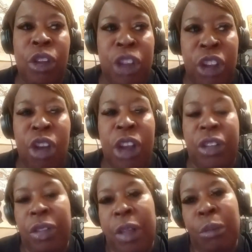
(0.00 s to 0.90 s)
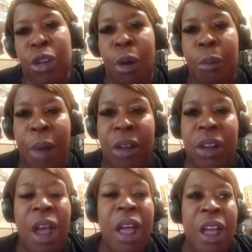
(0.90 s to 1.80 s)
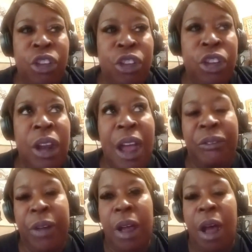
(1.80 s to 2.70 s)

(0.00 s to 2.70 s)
She trusted them so much, she left